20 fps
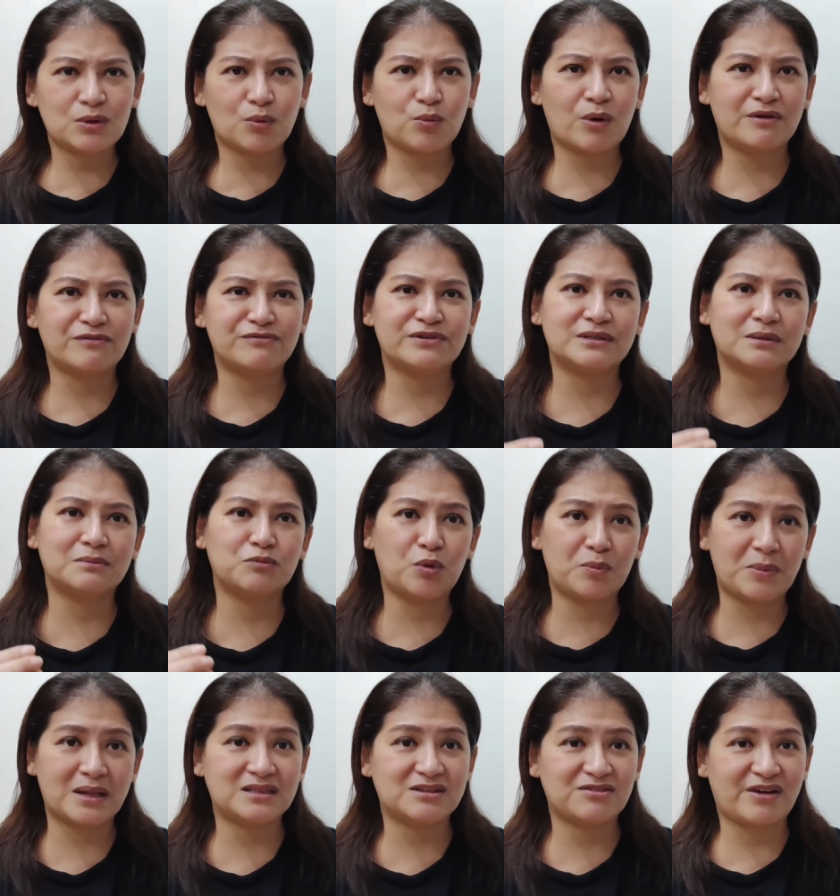the one for the
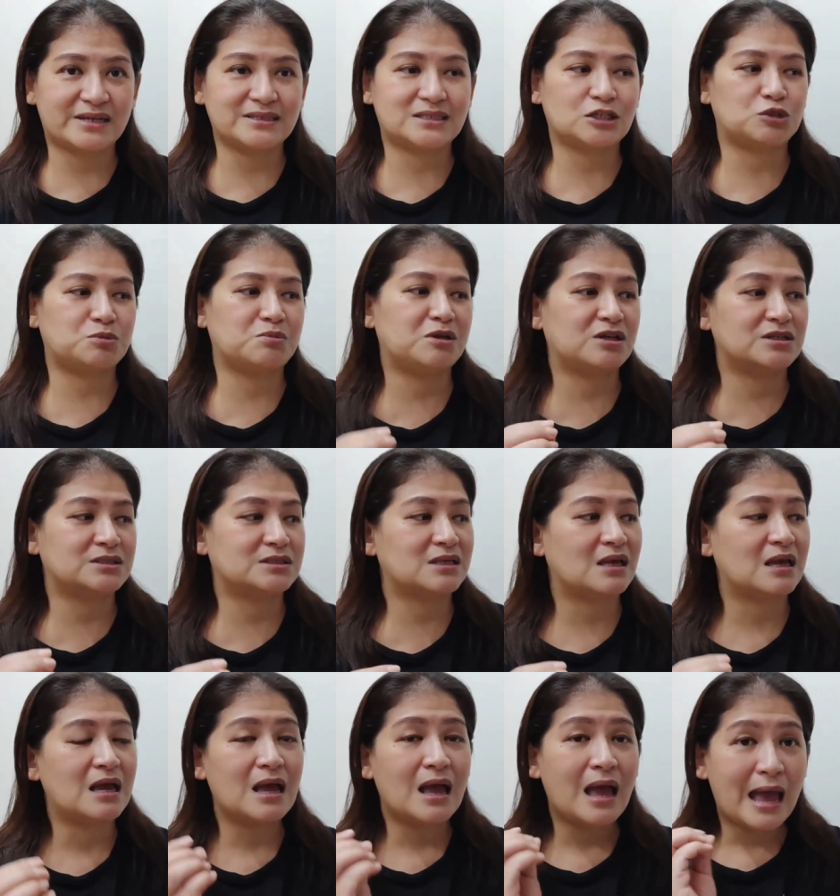mobile devices
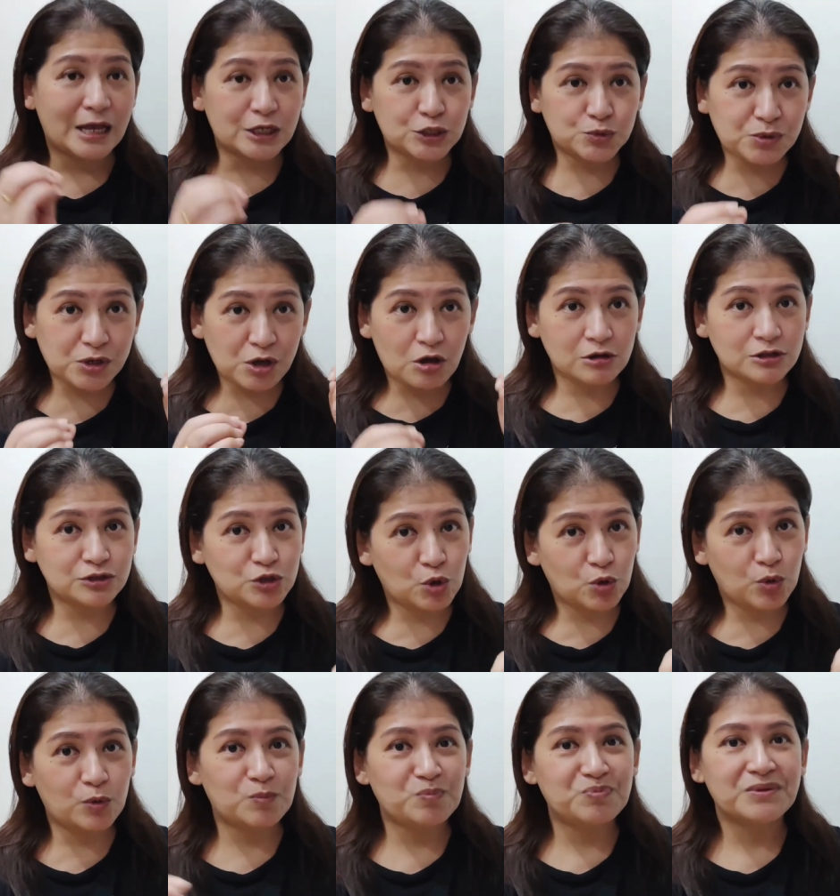because as we all
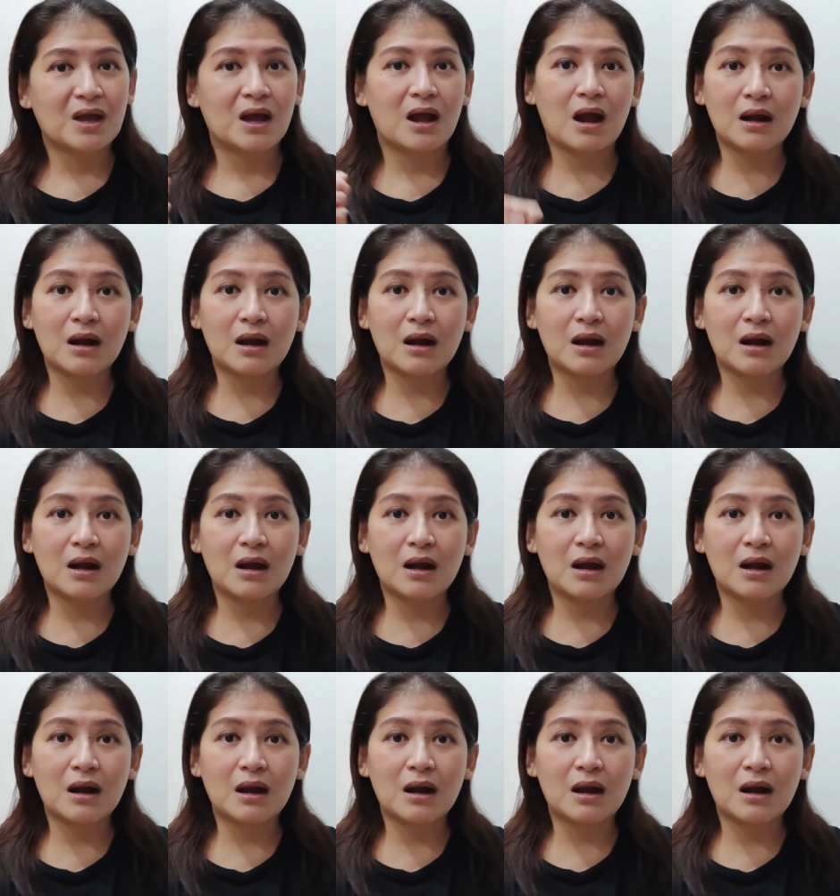know,